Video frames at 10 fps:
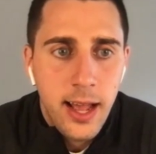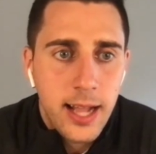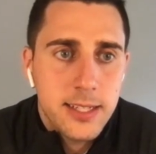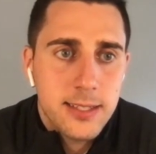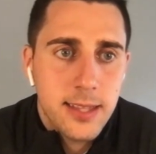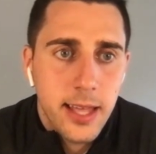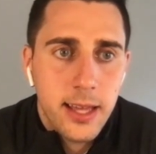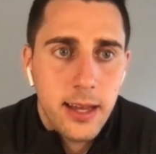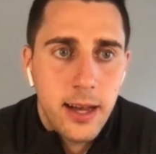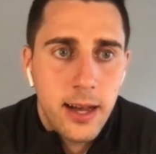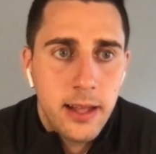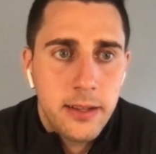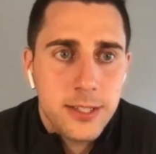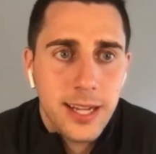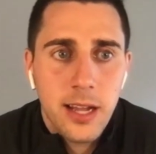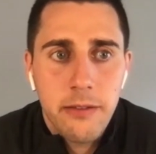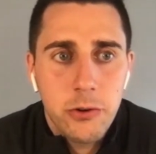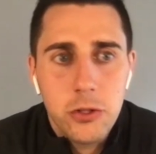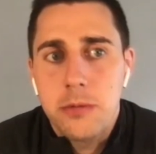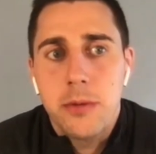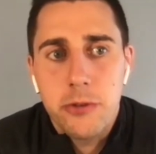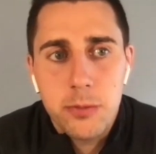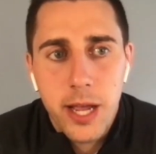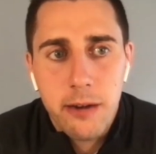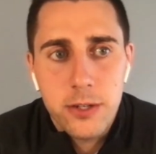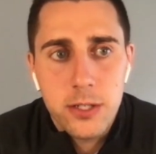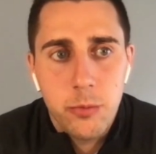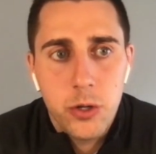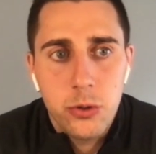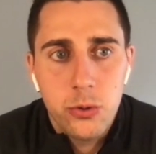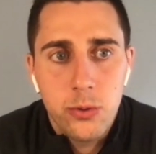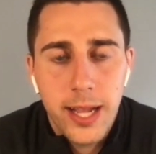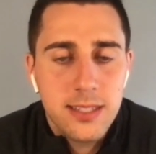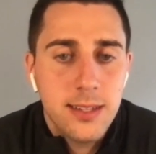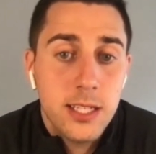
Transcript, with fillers: I just think uh, there's like kind of an ultimate respect for someone who, at,